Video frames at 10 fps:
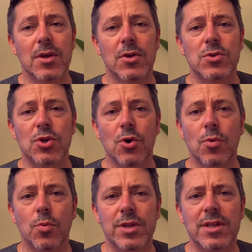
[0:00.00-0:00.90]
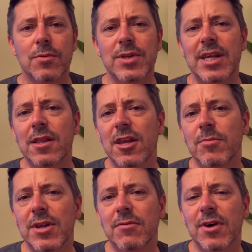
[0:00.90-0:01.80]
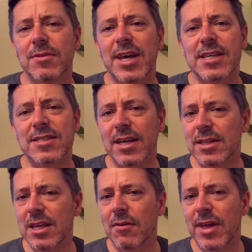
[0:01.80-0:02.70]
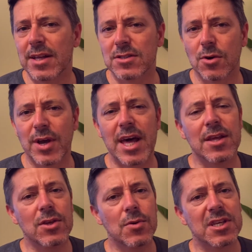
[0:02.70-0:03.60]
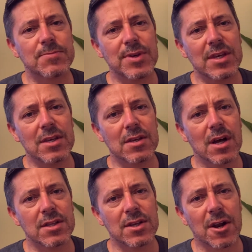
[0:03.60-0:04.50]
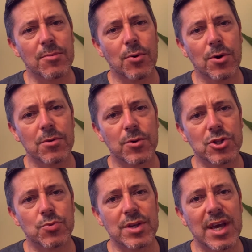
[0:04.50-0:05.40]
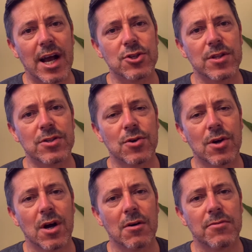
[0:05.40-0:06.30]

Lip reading: So we did a little bit of dissecting of that. So it had a USB daughter board, which we actually took off